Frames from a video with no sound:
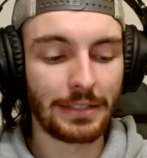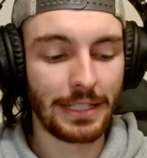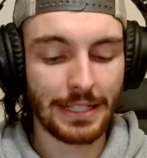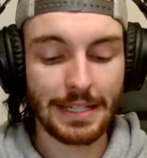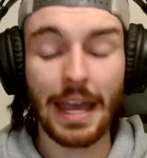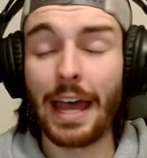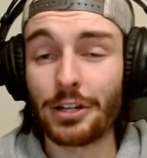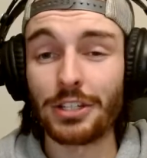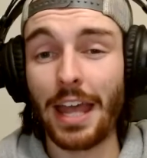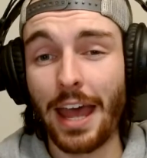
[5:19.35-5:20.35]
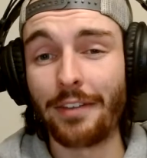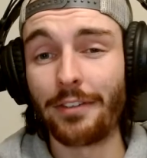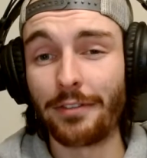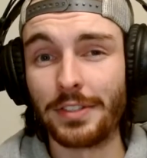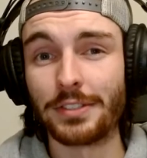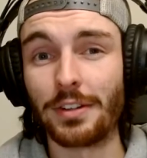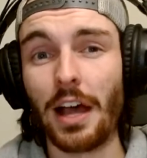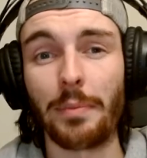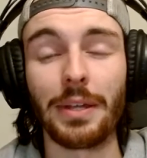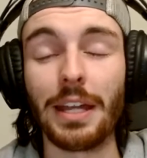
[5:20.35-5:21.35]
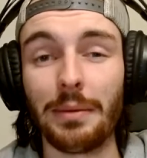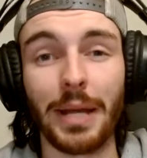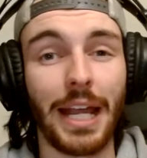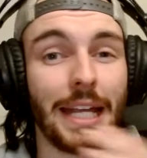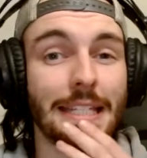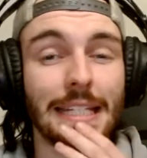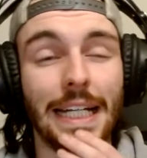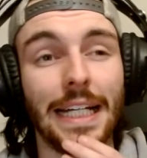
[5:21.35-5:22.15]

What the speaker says: to actually have a physical copy in my hands.